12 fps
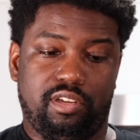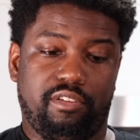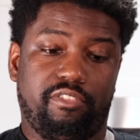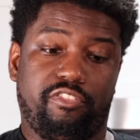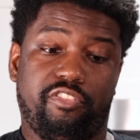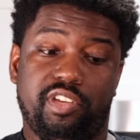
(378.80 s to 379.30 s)

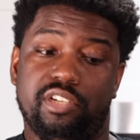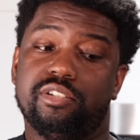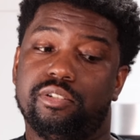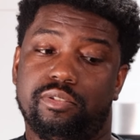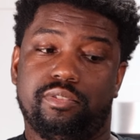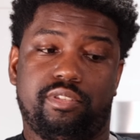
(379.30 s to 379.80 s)

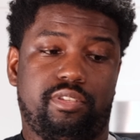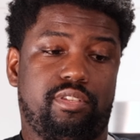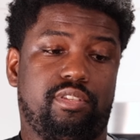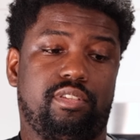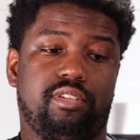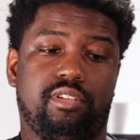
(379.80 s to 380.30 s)

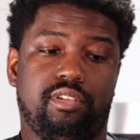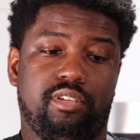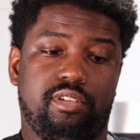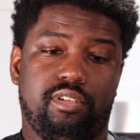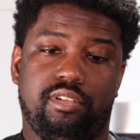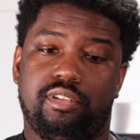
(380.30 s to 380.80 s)
feels
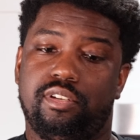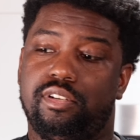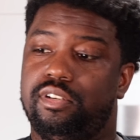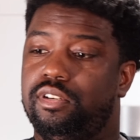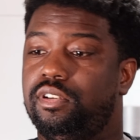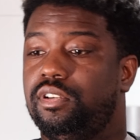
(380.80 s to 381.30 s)

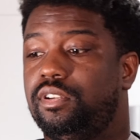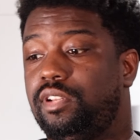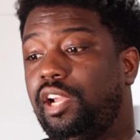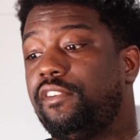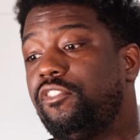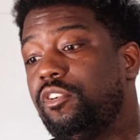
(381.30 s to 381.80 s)

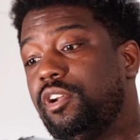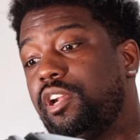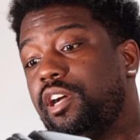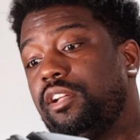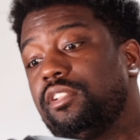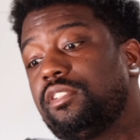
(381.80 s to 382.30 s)
like
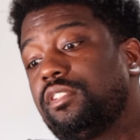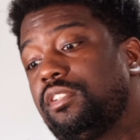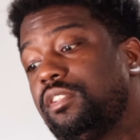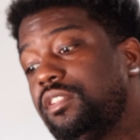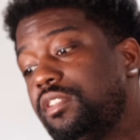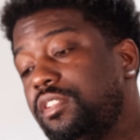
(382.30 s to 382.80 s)
$400.
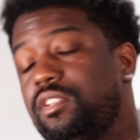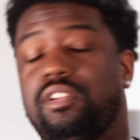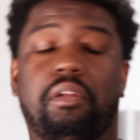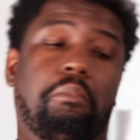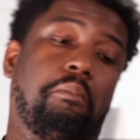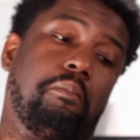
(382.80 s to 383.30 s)

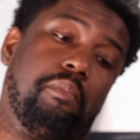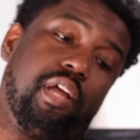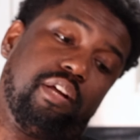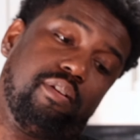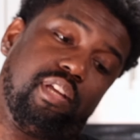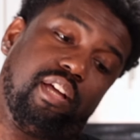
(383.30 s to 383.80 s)
I'm
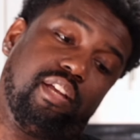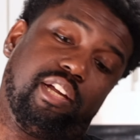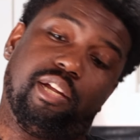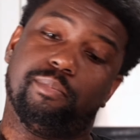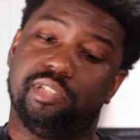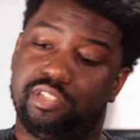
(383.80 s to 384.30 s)
not gonna lie, like
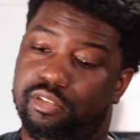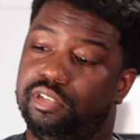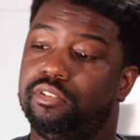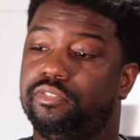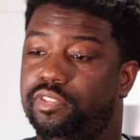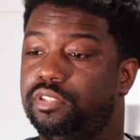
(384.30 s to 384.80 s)
that
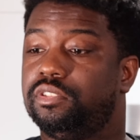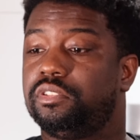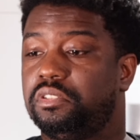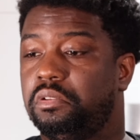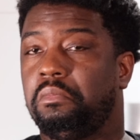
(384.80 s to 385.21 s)
material feels,